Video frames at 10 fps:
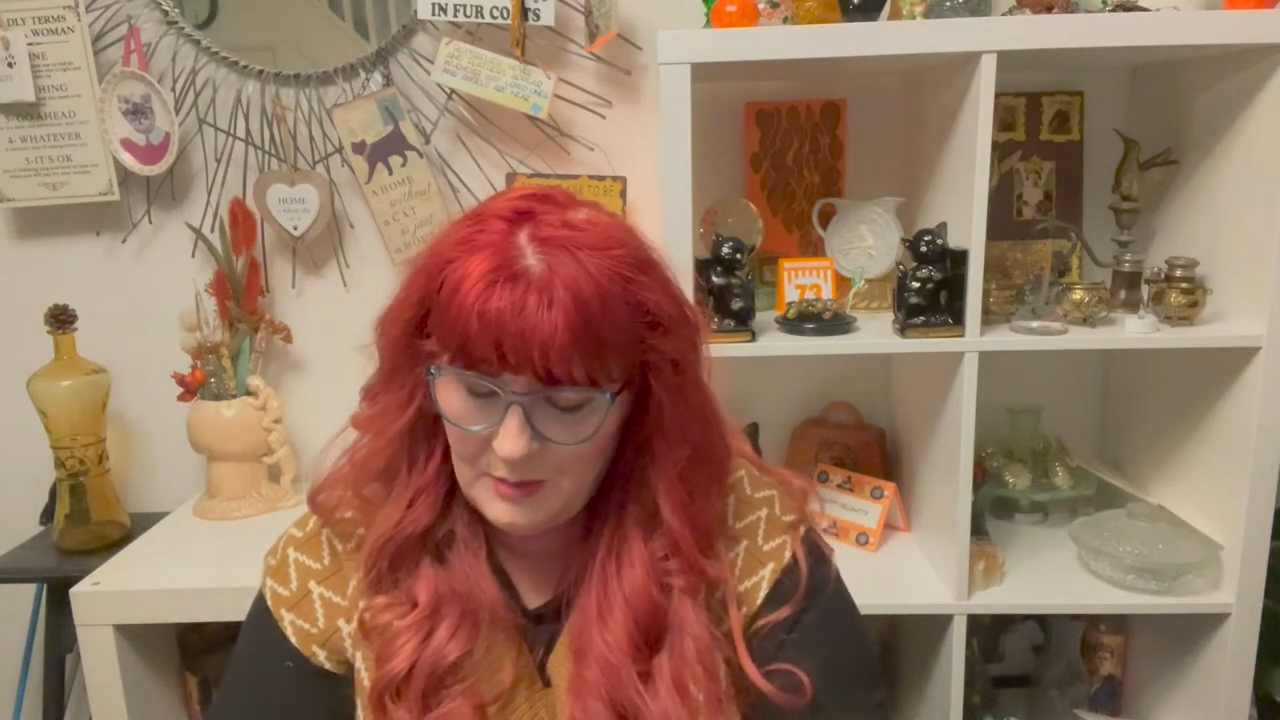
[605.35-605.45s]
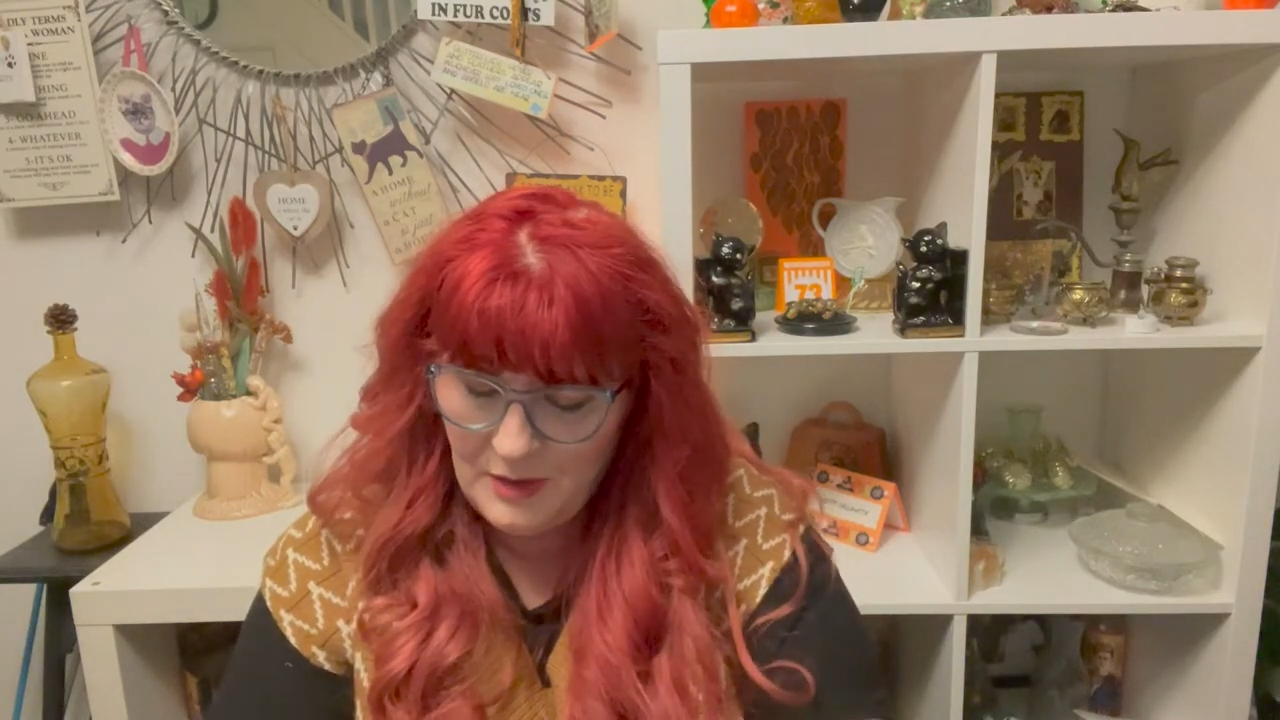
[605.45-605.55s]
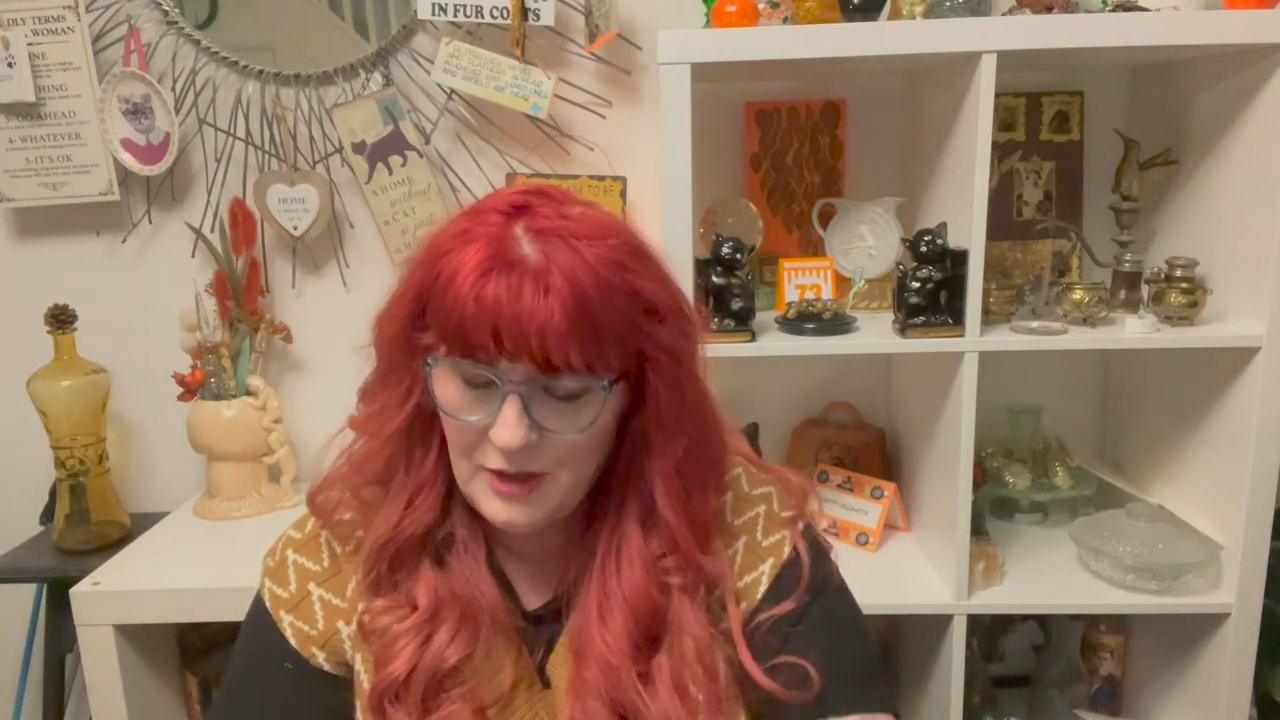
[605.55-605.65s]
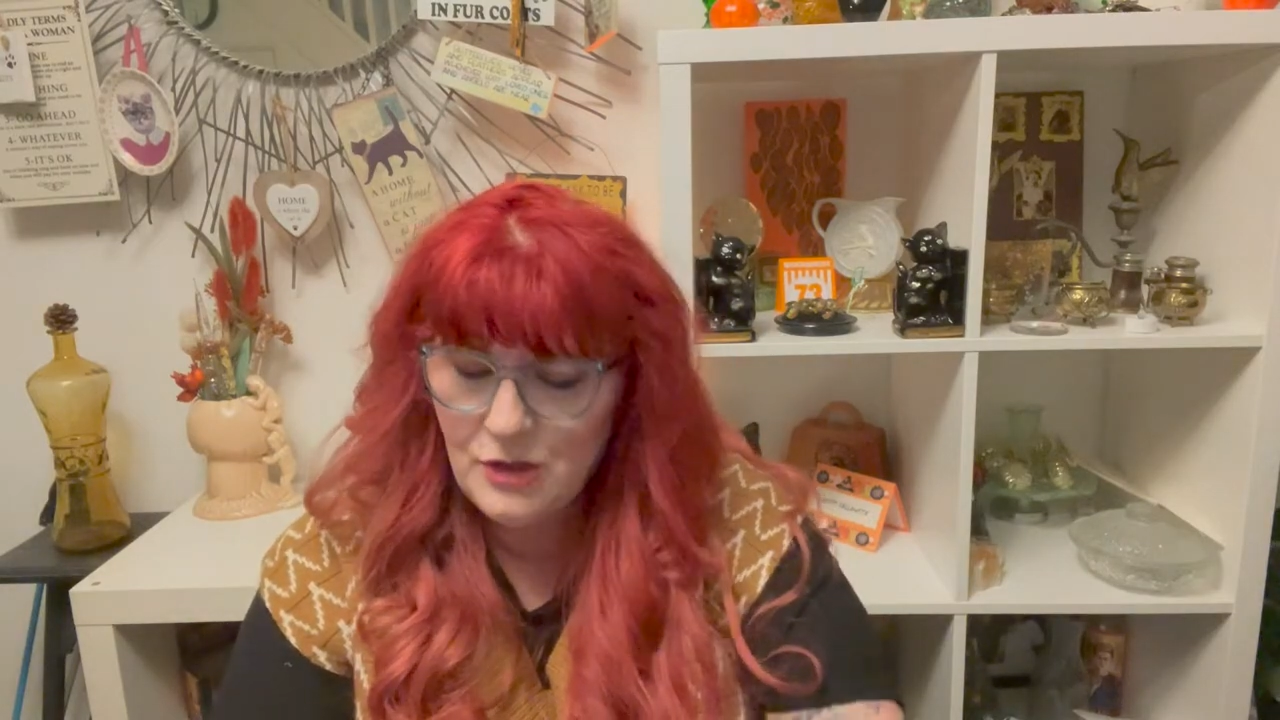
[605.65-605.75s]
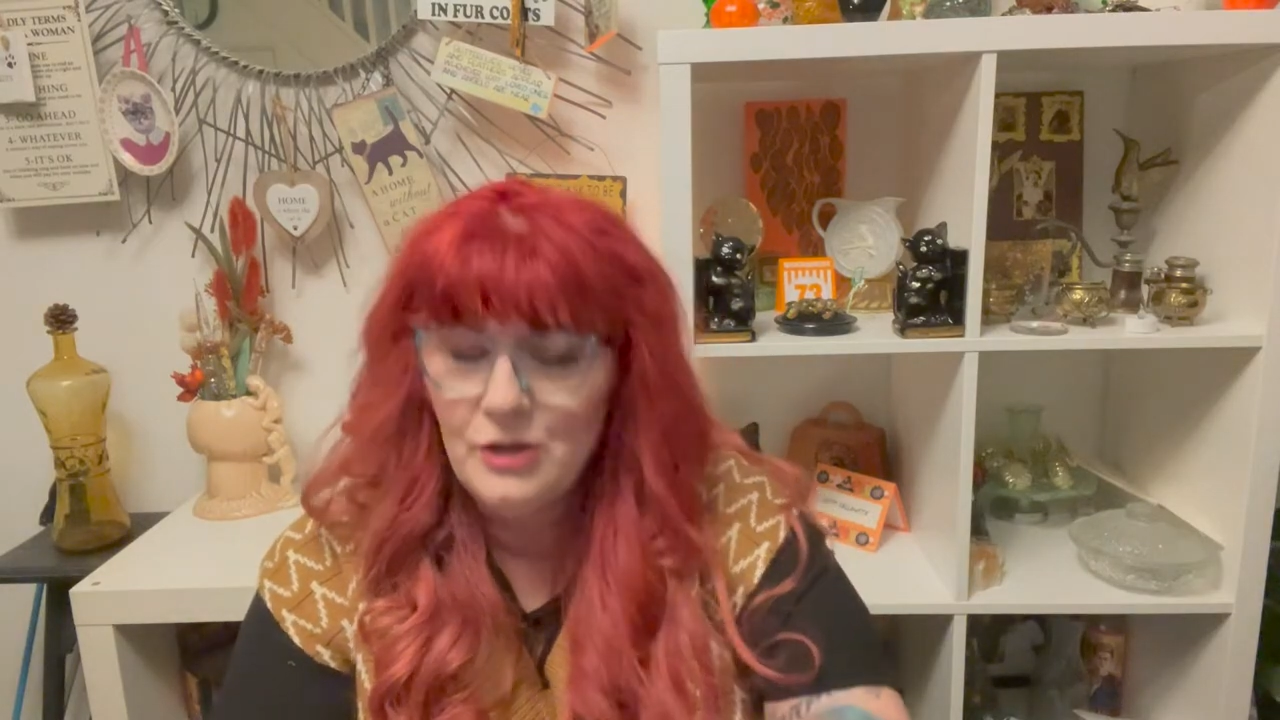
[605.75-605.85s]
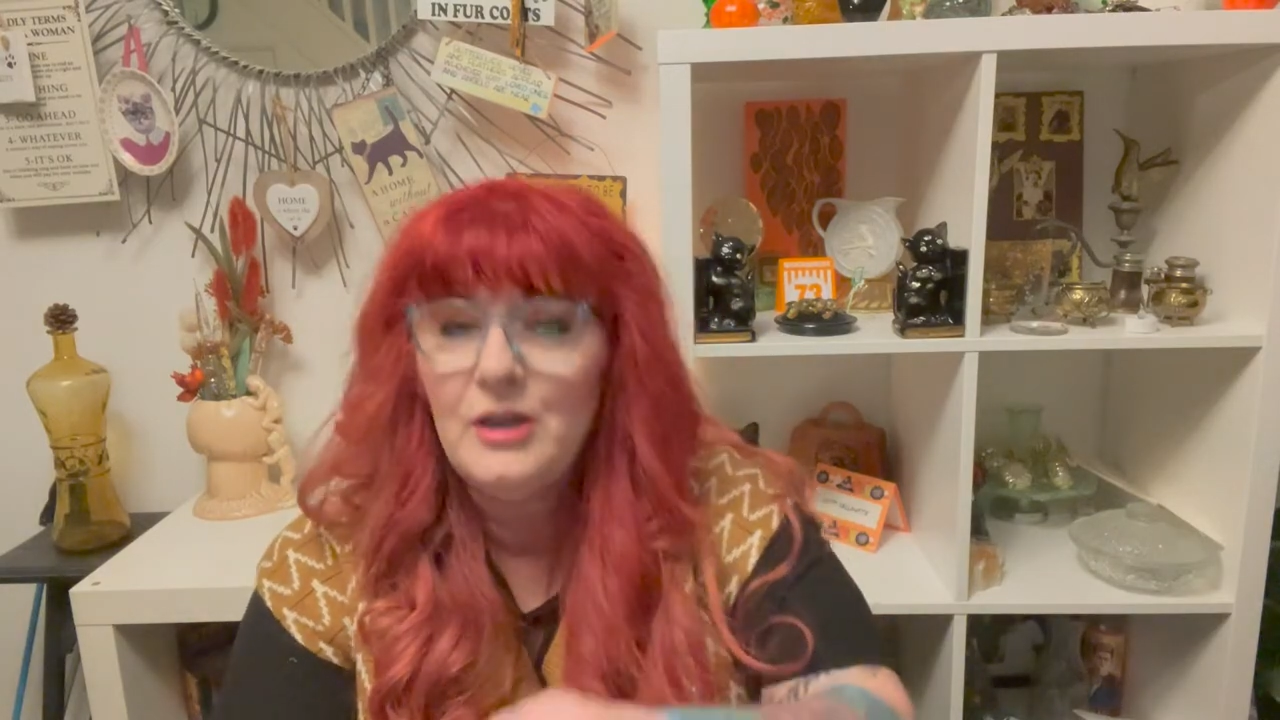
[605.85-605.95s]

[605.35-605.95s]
picture